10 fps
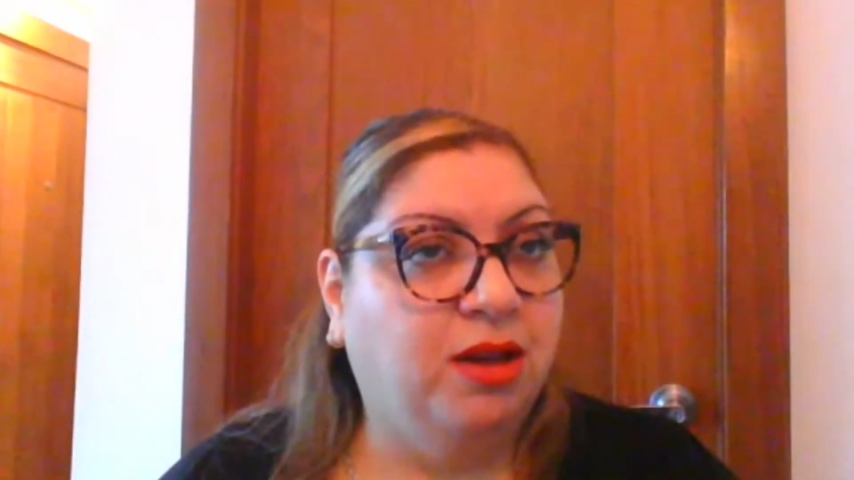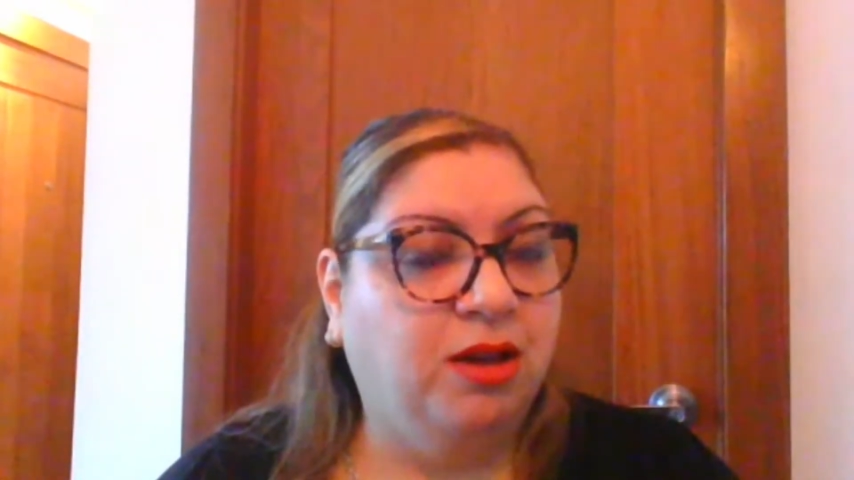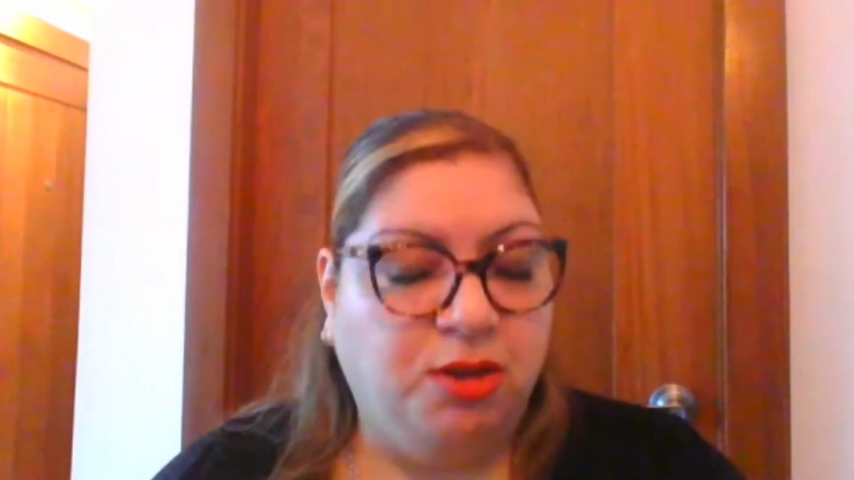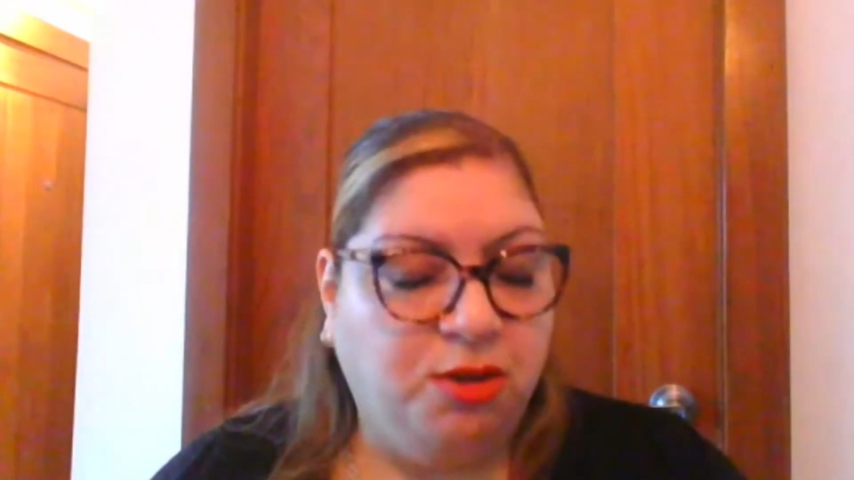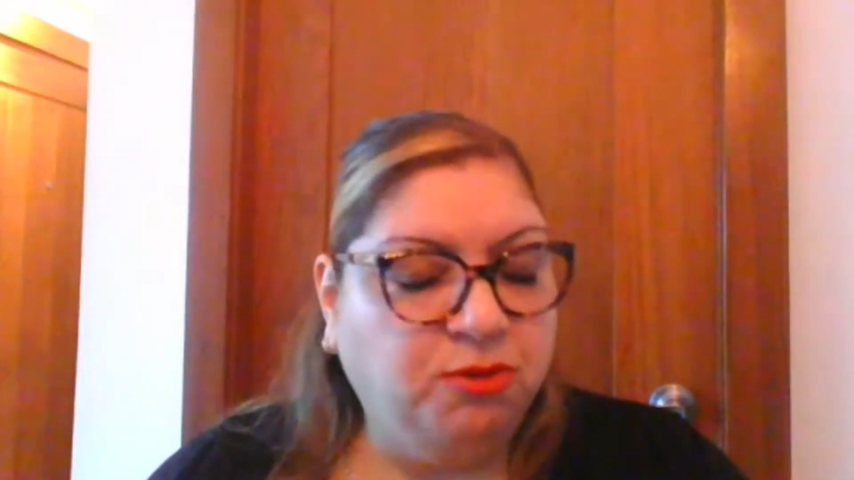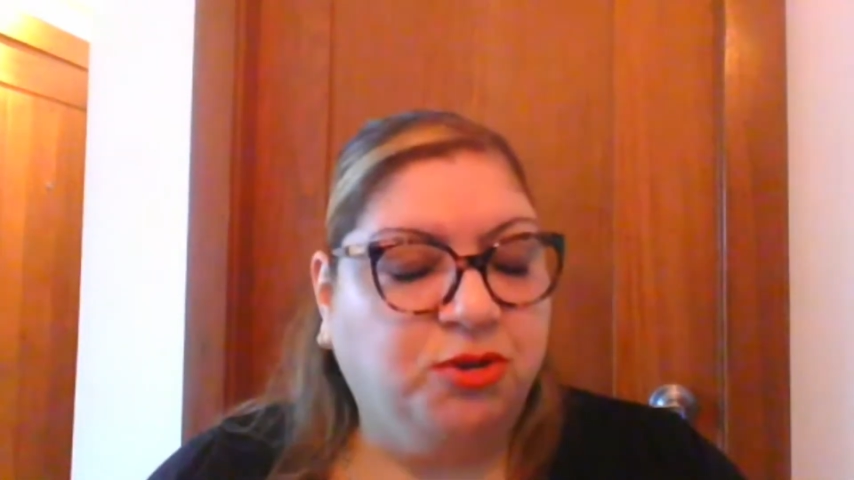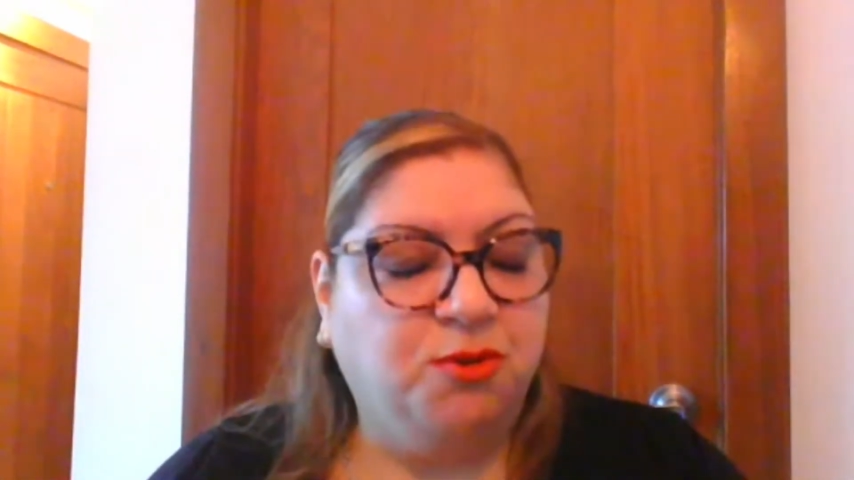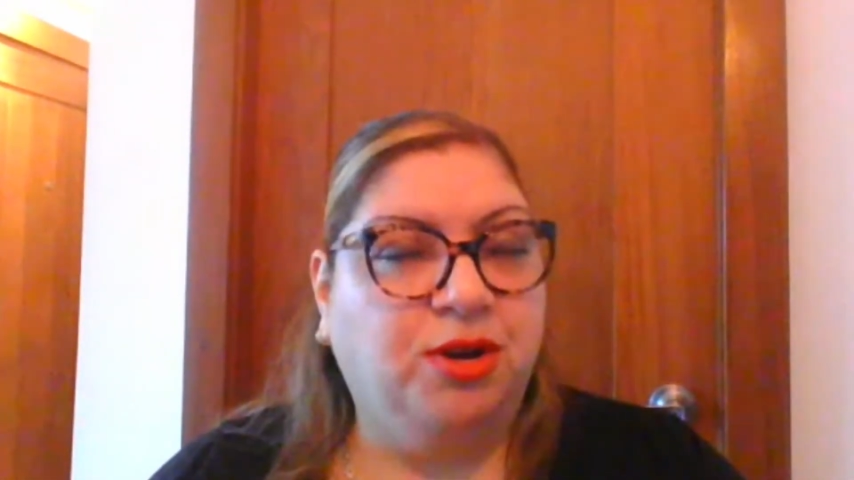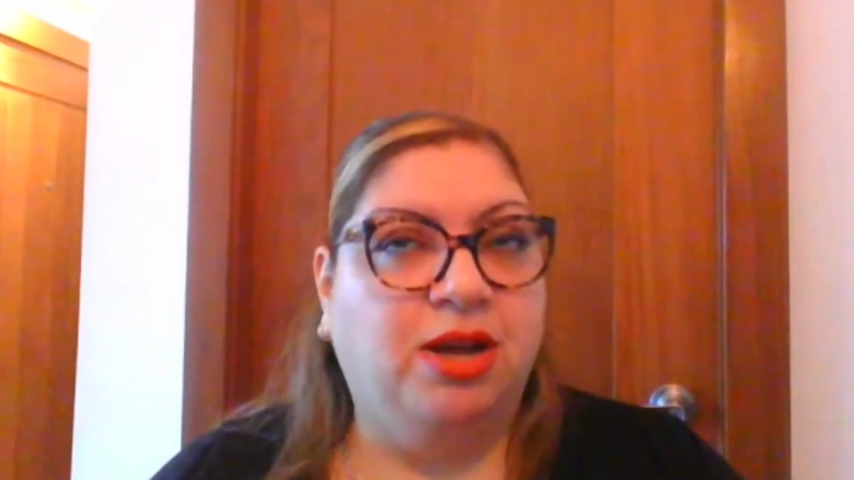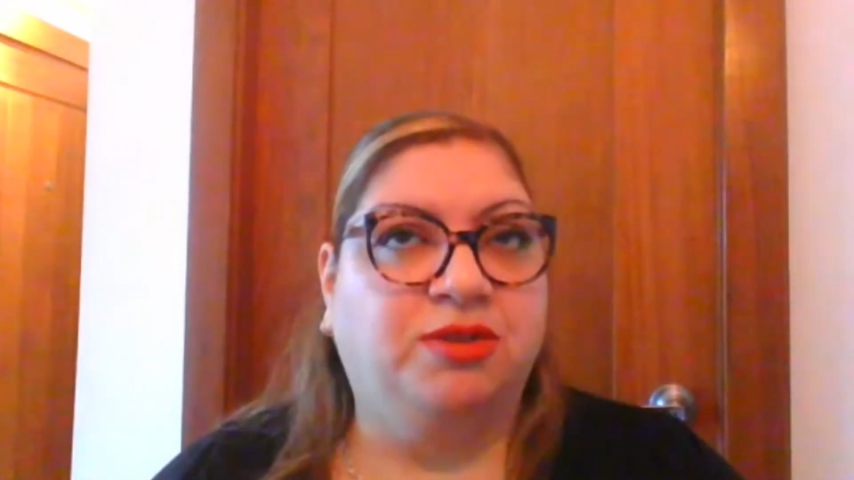a huge
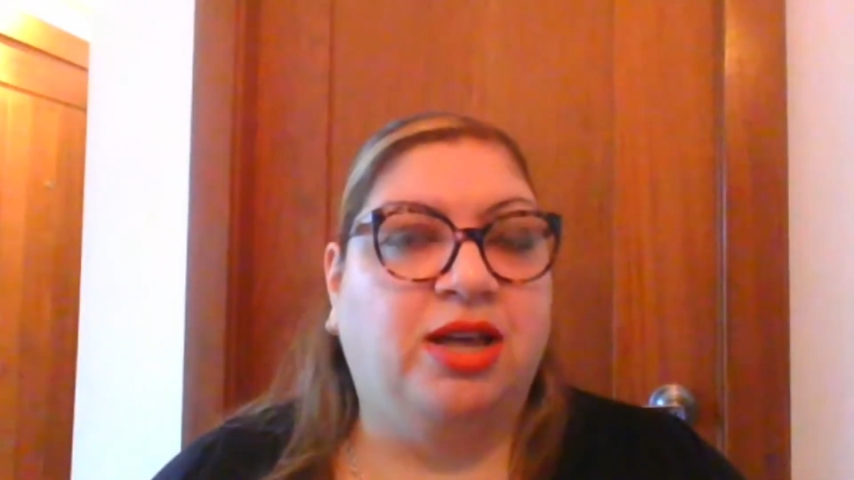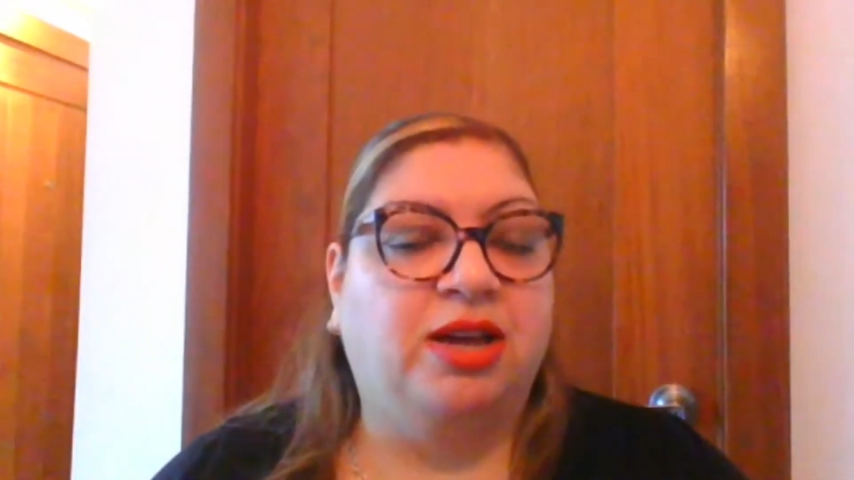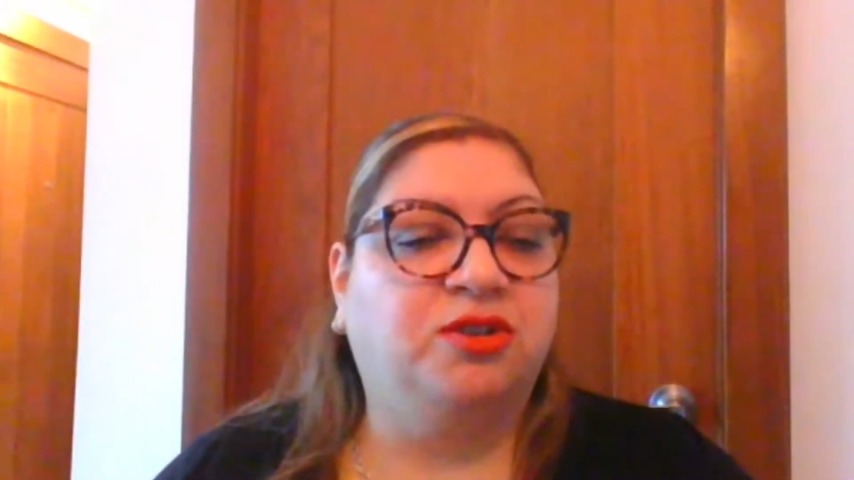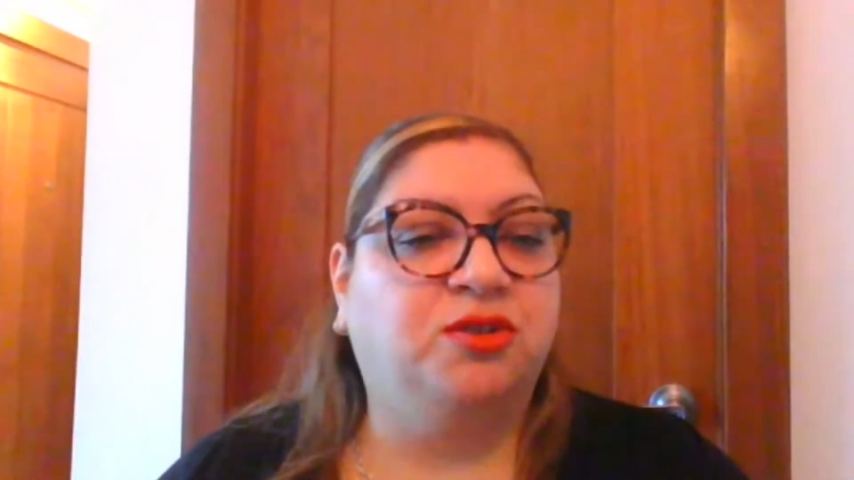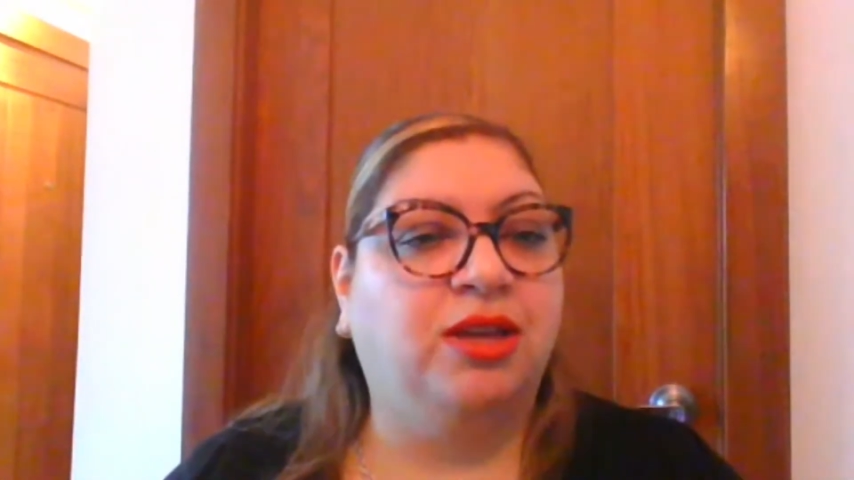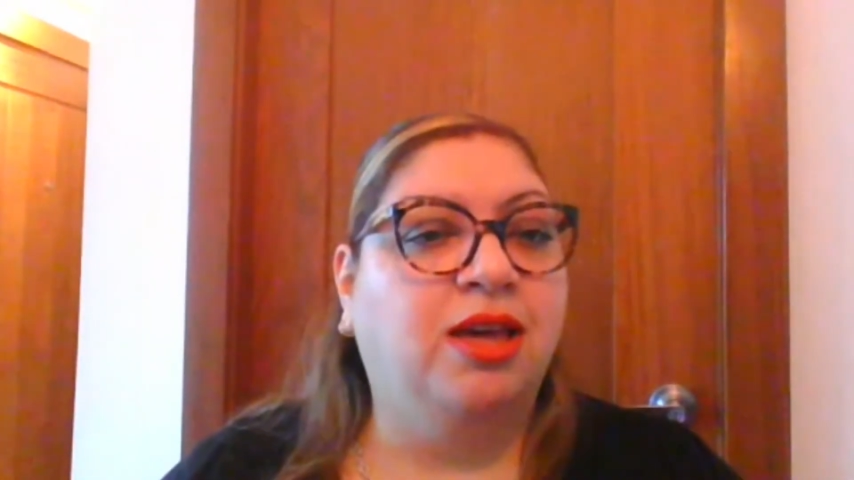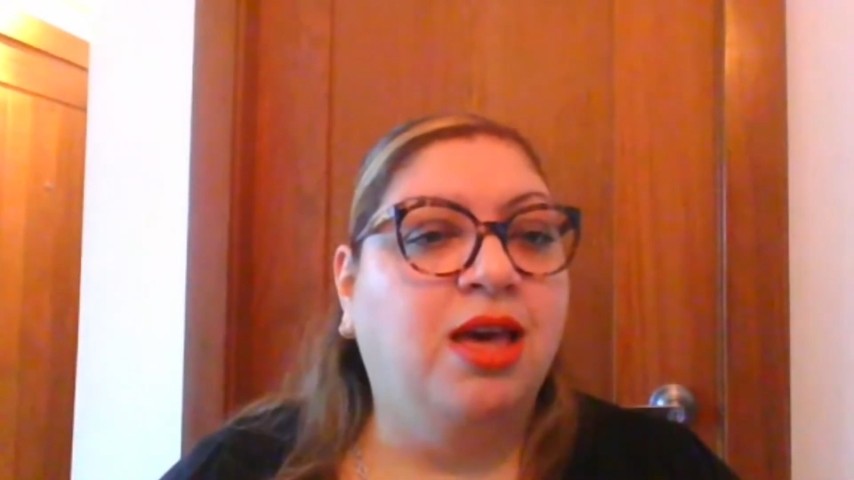courthouse, actually.